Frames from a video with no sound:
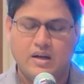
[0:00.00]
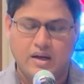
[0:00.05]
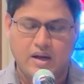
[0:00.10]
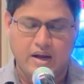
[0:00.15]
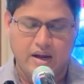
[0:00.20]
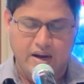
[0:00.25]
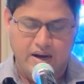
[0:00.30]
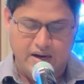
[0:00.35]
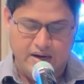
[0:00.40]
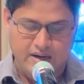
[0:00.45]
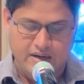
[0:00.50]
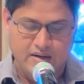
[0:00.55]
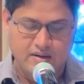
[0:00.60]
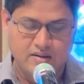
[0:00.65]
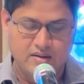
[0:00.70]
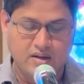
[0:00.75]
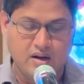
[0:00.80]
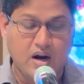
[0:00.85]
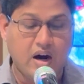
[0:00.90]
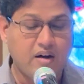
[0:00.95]
And
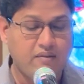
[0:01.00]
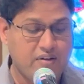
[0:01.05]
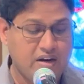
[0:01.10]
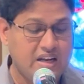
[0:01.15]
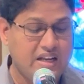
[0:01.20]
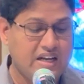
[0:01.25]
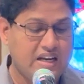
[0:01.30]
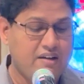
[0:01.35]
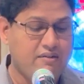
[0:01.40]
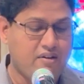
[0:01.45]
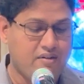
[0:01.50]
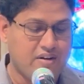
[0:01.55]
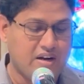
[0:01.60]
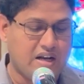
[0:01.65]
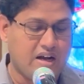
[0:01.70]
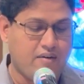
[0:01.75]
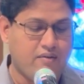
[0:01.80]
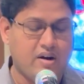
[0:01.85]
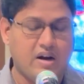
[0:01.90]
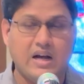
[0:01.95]
God willingly, we will
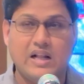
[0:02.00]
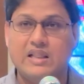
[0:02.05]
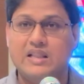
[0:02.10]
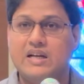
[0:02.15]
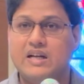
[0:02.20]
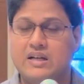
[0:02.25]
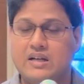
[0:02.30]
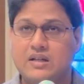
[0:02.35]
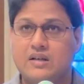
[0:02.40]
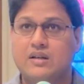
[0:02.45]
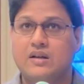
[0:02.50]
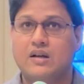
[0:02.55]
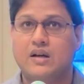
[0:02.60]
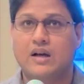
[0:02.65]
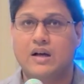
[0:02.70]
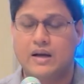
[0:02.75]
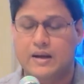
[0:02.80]
cover all that.